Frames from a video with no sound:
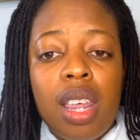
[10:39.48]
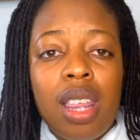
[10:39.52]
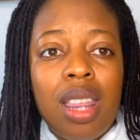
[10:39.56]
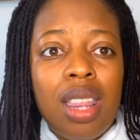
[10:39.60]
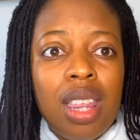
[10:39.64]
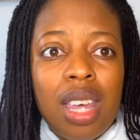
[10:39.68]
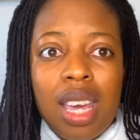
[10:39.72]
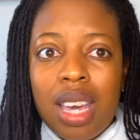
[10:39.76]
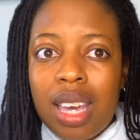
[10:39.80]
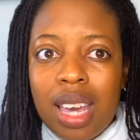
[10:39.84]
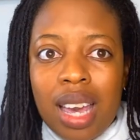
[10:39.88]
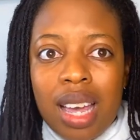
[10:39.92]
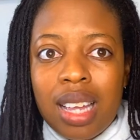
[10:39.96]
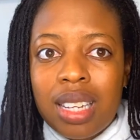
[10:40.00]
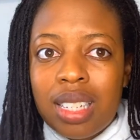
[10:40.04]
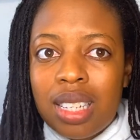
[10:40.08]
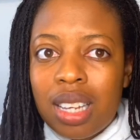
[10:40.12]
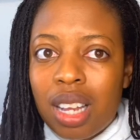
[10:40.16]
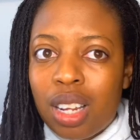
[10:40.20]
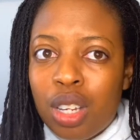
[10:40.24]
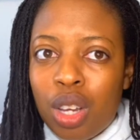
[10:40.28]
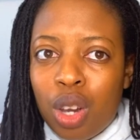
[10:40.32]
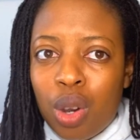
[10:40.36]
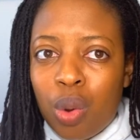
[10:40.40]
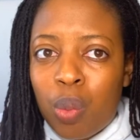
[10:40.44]
They can't
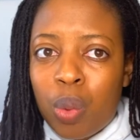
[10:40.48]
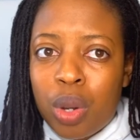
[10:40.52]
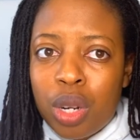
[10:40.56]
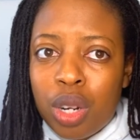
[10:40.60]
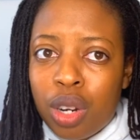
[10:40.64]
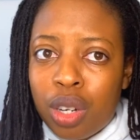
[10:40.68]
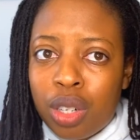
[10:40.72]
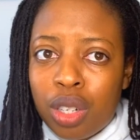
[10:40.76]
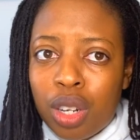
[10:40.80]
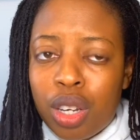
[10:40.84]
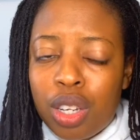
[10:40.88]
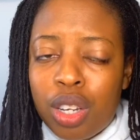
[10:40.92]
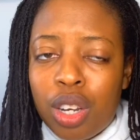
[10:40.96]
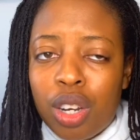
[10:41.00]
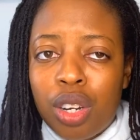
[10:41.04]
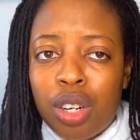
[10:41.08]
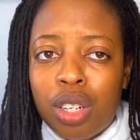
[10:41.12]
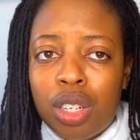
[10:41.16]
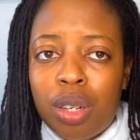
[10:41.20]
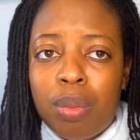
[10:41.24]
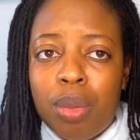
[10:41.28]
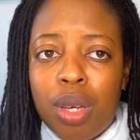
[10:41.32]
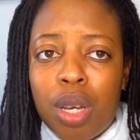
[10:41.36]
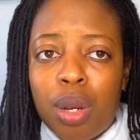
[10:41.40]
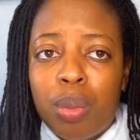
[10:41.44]
tell you whether or not you're going
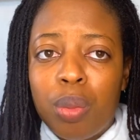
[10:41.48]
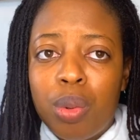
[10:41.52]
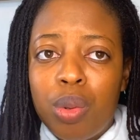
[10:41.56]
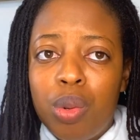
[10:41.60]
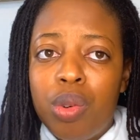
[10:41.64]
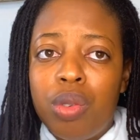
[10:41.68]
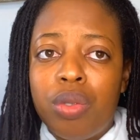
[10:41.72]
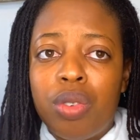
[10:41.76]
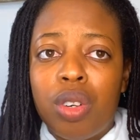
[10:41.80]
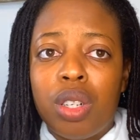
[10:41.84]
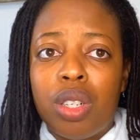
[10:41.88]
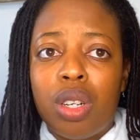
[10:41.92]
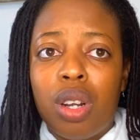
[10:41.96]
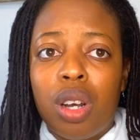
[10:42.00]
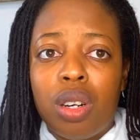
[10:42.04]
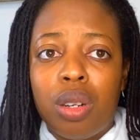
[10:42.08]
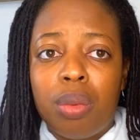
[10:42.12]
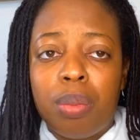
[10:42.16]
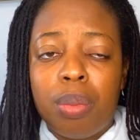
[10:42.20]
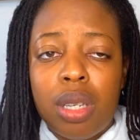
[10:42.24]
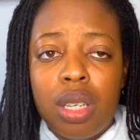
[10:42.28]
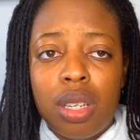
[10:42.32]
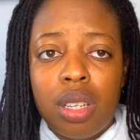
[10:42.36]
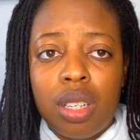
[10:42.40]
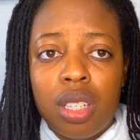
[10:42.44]
to be approved or not
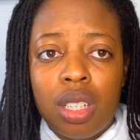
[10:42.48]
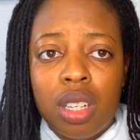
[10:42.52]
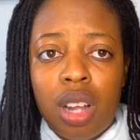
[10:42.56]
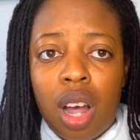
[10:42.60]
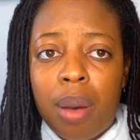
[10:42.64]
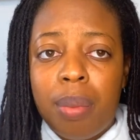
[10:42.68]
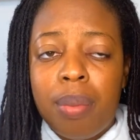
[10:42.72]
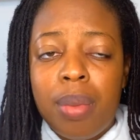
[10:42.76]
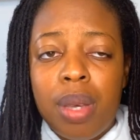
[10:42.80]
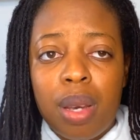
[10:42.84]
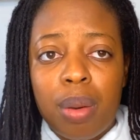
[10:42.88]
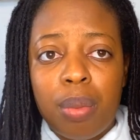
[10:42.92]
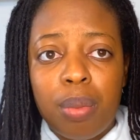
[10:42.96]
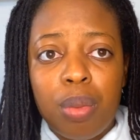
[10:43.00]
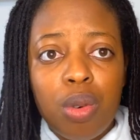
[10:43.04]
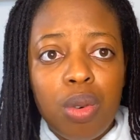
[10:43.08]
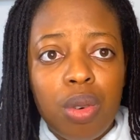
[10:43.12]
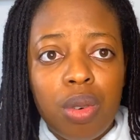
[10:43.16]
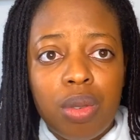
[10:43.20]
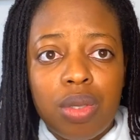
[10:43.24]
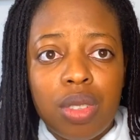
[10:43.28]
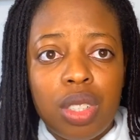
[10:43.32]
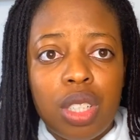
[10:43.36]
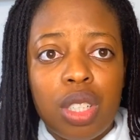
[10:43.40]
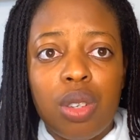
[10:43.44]
be
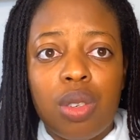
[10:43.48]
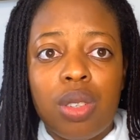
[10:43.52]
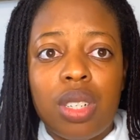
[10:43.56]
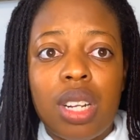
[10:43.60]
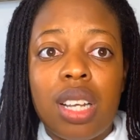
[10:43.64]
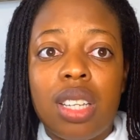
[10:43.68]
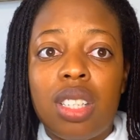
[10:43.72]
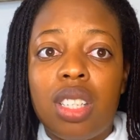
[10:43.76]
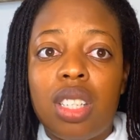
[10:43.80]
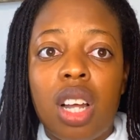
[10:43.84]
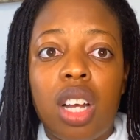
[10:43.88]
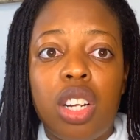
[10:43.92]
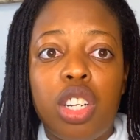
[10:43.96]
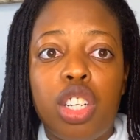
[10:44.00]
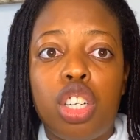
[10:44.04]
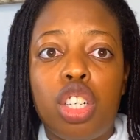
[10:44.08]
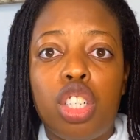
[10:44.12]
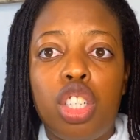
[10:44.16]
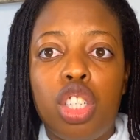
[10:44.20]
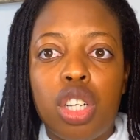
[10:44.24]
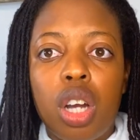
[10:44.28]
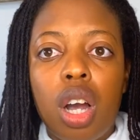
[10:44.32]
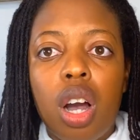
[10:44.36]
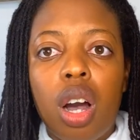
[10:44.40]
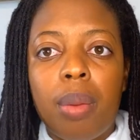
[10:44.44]
approved. That's not their
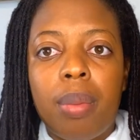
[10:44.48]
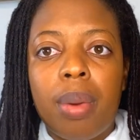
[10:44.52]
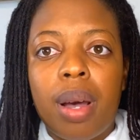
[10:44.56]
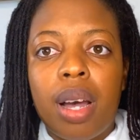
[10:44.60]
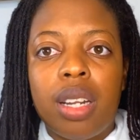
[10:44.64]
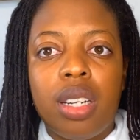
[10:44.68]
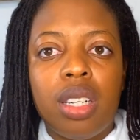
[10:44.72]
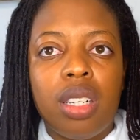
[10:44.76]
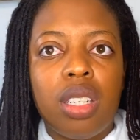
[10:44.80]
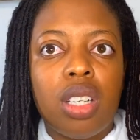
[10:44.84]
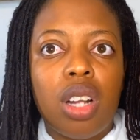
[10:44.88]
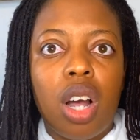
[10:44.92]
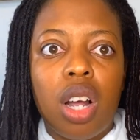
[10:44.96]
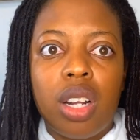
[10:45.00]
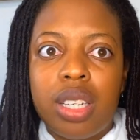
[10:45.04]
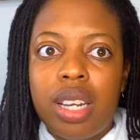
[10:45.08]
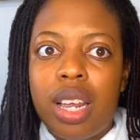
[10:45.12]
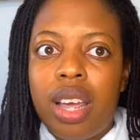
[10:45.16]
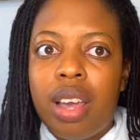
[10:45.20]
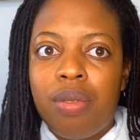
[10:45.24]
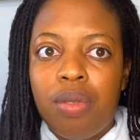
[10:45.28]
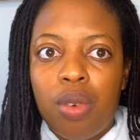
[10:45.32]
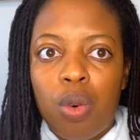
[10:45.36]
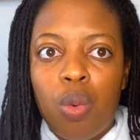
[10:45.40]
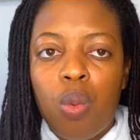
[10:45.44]
job, and not
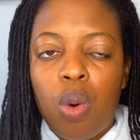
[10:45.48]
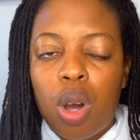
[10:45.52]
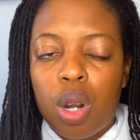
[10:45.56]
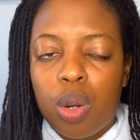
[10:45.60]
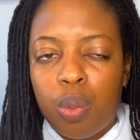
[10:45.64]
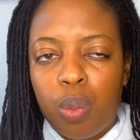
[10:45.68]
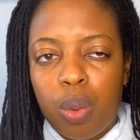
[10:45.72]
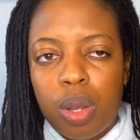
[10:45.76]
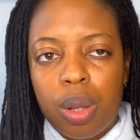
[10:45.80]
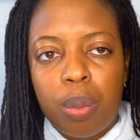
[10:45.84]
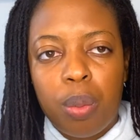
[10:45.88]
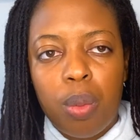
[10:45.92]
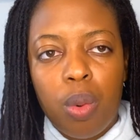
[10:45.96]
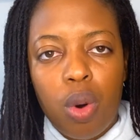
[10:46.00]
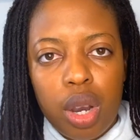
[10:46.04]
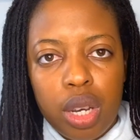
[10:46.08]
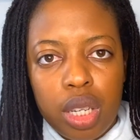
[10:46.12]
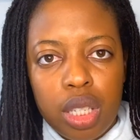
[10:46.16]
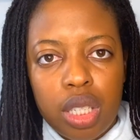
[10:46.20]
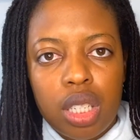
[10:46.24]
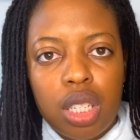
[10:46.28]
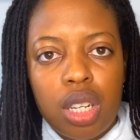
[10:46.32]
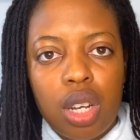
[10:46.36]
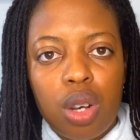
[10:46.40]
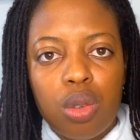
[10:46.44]
everyone will
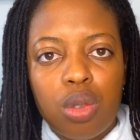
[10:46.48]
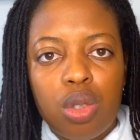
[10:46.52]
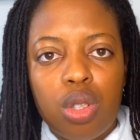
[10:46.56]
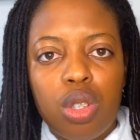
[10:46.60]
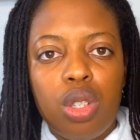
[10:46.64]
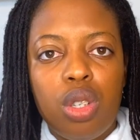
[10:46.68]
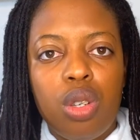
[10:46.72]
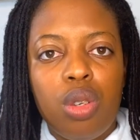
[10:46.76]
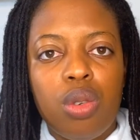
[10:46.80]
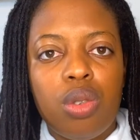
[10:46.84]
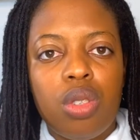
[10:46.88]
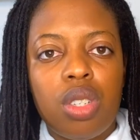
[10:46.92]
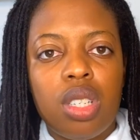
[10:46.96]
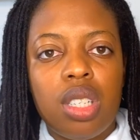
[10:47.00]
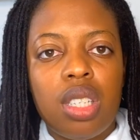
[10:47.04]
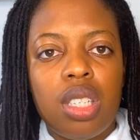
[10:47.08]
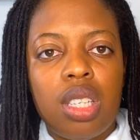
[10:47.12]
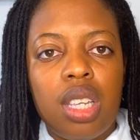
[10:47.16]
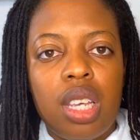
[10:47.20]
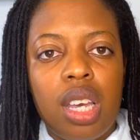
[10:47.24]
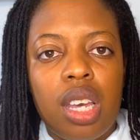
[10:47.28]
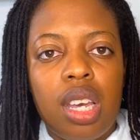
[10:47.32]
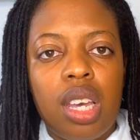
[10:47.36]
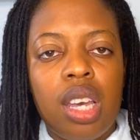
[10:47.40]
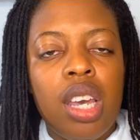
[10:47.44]
point it out to you to
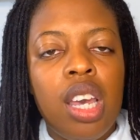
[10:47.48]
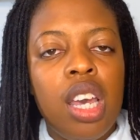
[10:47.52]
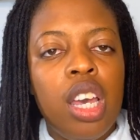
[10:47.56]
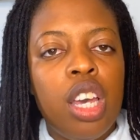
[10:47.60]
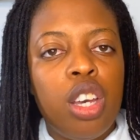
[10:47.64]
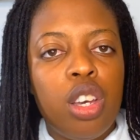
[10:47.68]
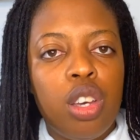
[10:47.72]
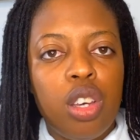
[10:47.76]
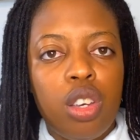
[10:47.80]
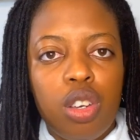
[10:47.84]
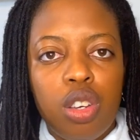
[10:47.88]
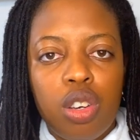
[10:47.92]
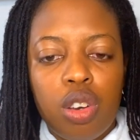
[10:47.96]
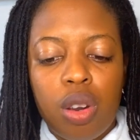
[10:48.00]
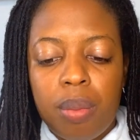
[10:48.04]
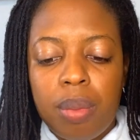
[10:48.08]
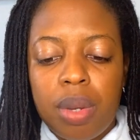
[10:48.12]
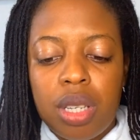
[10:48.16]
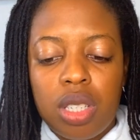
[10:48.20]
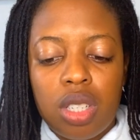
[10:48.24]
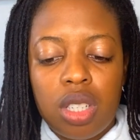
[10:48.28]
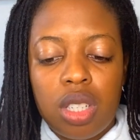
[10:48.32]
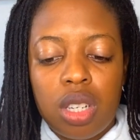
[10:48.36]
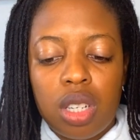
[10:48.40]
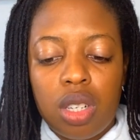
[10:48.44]
say you're
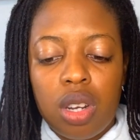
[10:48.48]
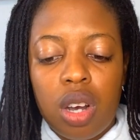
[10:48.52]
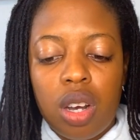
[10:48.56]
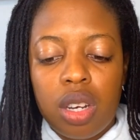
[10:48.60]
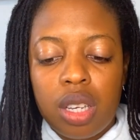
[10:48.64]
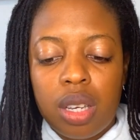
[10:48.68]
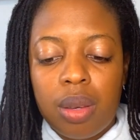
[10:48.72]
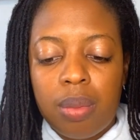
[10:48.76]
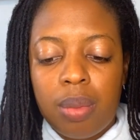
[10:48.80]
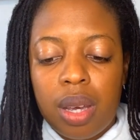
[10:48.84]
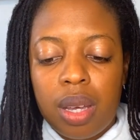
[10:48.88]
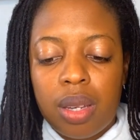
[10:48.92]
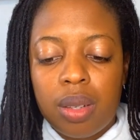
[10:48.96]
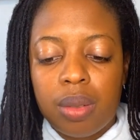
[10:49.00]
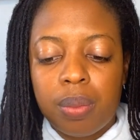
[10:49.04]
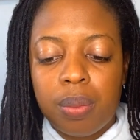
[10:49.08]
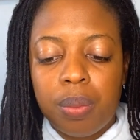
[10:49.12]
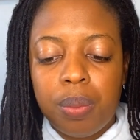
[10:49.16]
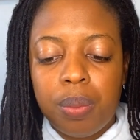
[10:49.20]
missing a document.